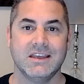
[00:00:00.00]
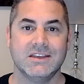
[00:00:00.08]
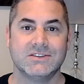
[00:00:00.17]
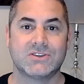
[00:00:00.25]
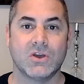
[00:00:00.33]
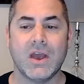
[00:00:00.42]

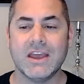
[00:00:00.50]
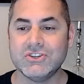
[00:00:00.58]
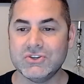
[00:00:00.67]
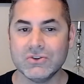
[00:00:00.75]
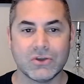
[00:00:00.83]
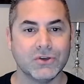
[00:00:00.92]
So
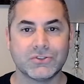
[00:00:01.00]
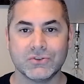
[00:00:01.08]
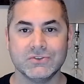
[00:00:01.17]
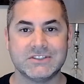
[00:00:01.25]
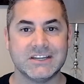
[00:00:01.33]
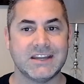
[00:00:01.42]
as you go
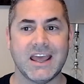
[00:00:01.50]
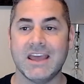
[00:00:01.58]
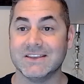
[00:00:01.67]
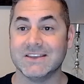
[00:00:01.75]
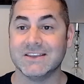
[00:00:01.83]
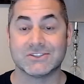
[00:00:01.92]
through
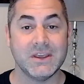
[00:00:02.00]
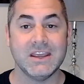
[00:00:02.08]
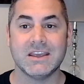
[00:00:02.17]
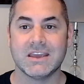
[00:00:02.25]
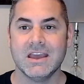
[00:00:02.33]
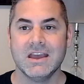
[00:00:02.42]
today, this
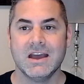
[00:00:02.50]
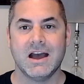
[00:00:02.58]
week,